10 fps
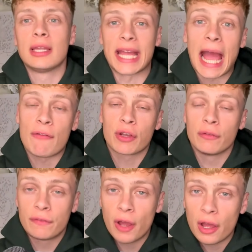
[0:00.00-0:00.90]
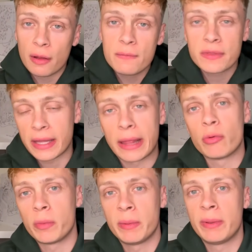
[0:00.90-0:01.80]
they have confirmed that they will
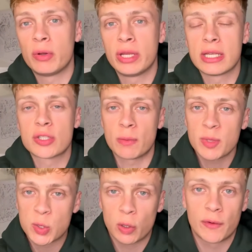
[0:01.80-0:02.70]
be building some sort of